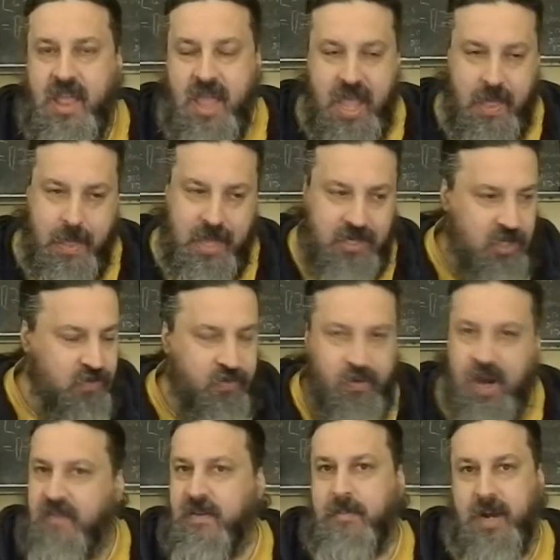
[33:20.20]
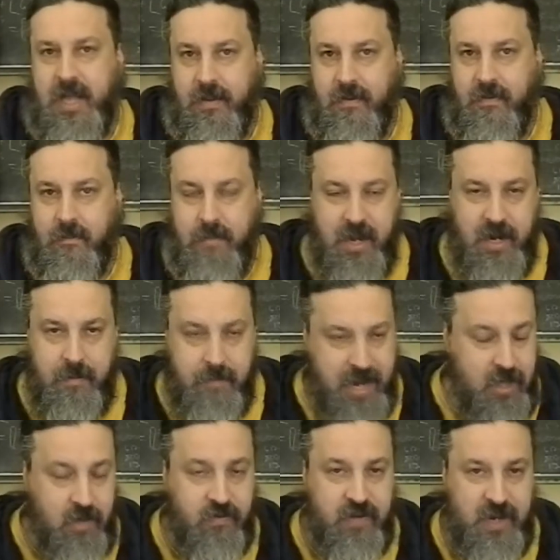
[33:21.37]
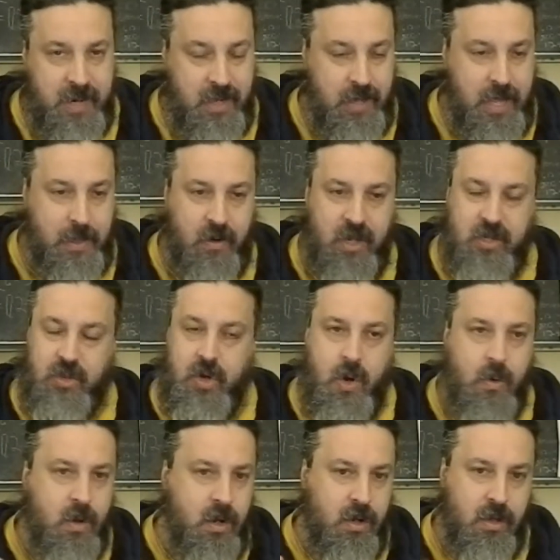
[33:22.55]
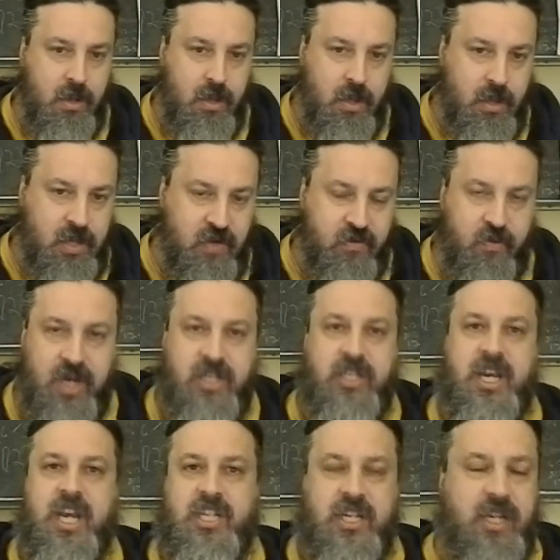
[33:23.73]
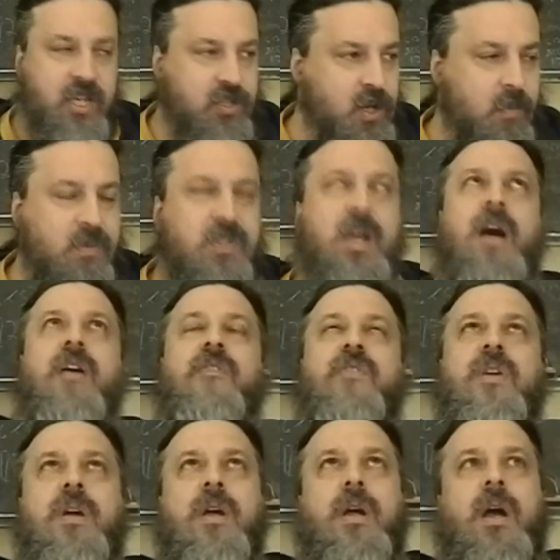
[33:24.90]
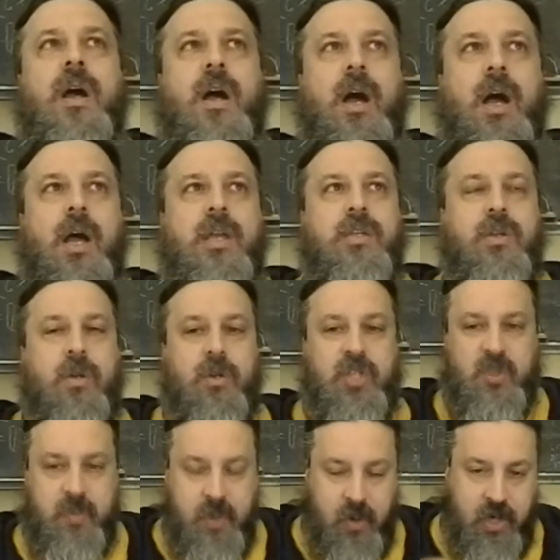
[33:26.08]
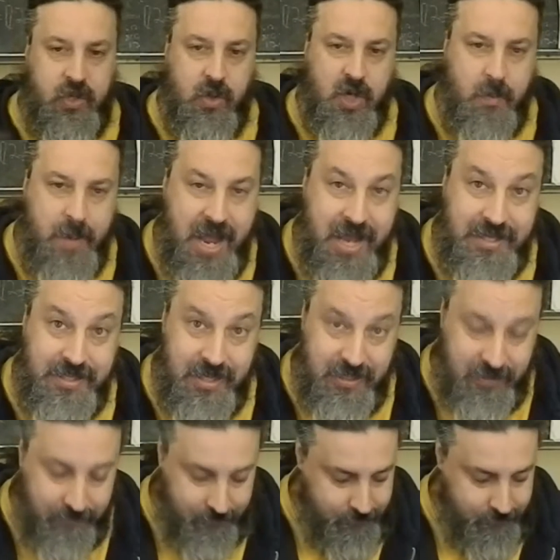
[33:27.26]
And this is for everybody, male or female, and there is no differentiation in terms of your spiritual capacities.